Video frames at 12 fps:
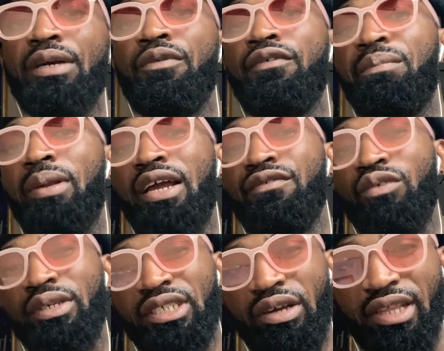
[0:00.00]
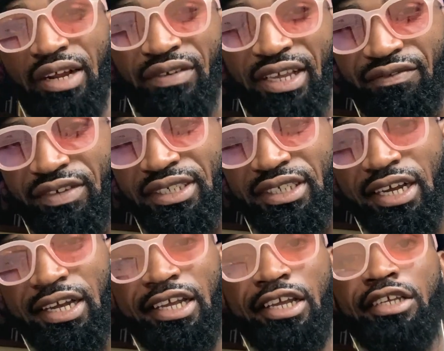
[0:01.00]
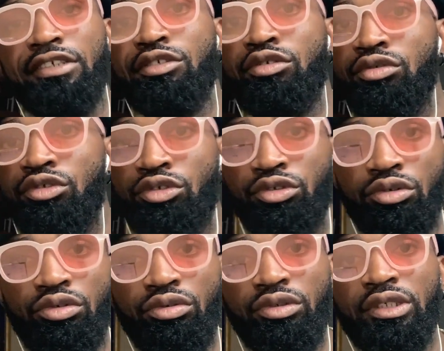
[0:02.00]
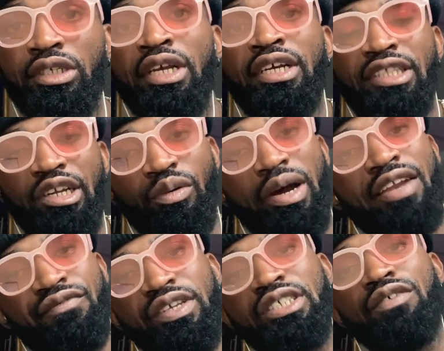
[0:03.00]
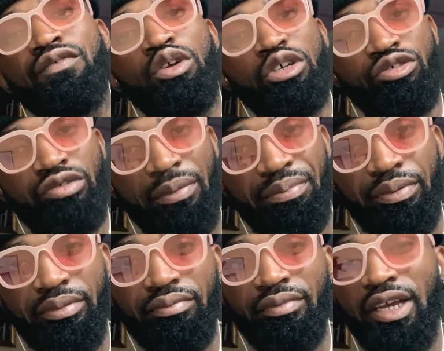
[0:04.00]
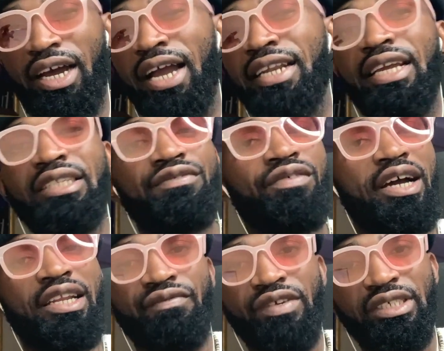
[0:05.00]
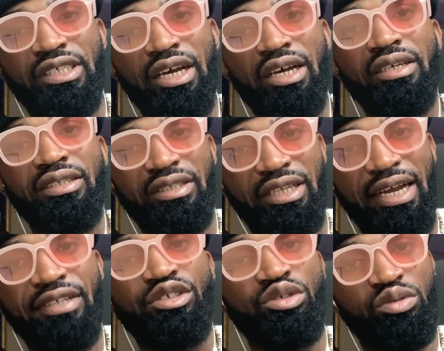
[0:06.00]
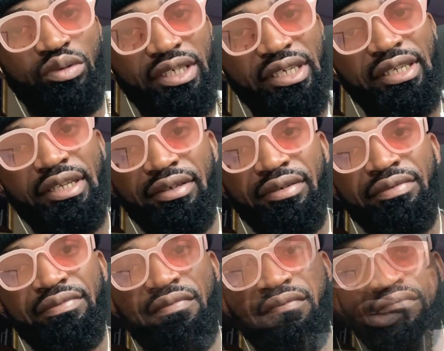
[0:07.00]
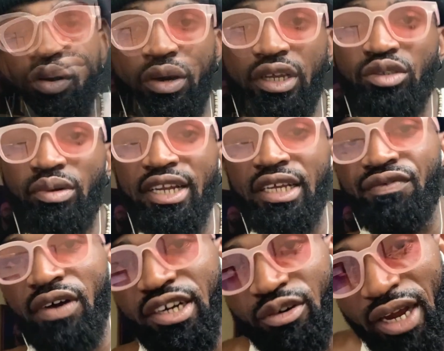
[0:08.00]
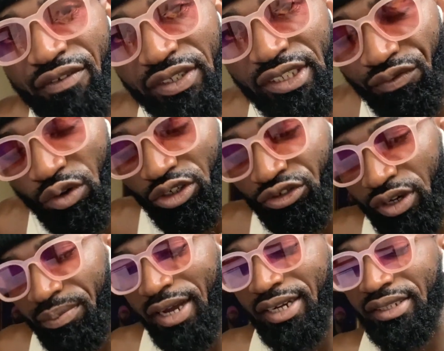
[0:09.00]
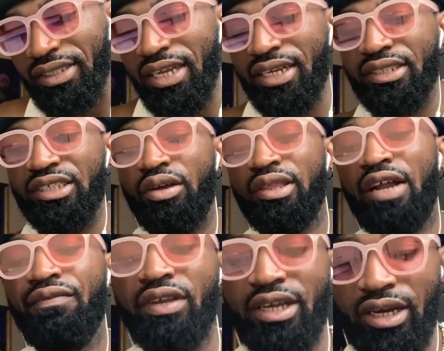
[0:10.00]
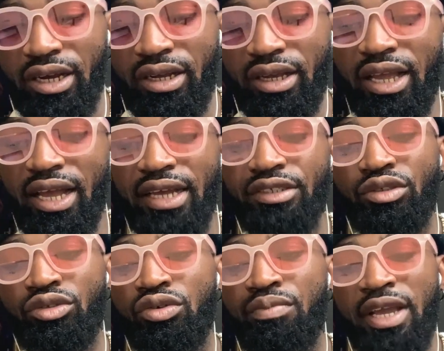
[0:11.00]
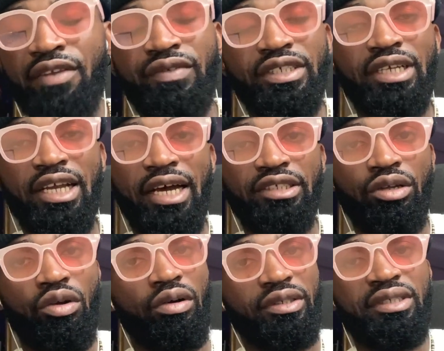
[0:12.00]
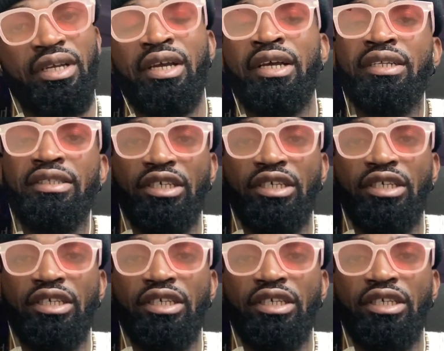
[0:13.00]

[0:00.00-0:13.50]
of applying for a South African visa is to choose the right visa for your trip. Identify the visa that you need. In order to identify the right visa for your trip, understand that South Africa has two main visa catalogs, the